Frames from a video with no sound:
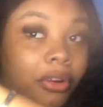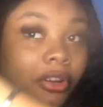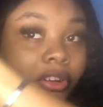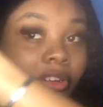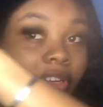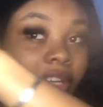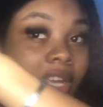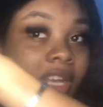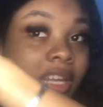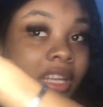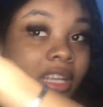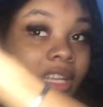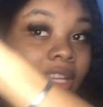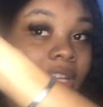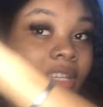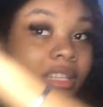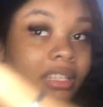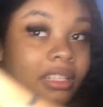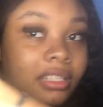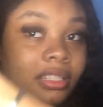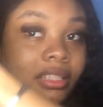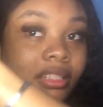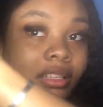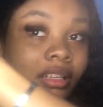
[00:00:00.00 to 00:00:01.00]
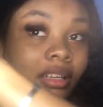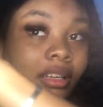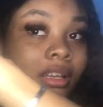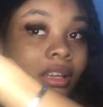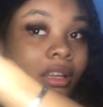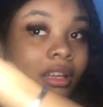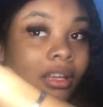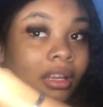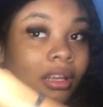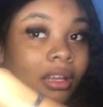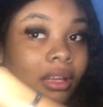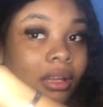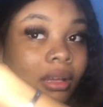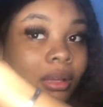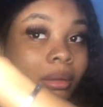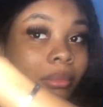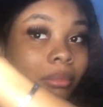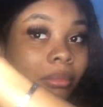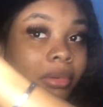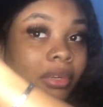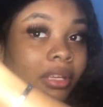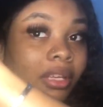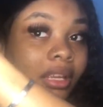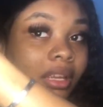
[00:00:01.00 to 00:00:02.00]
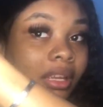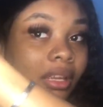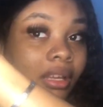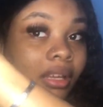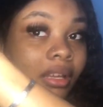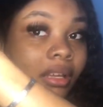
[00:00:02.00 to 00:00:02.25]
your neck is. Yeah.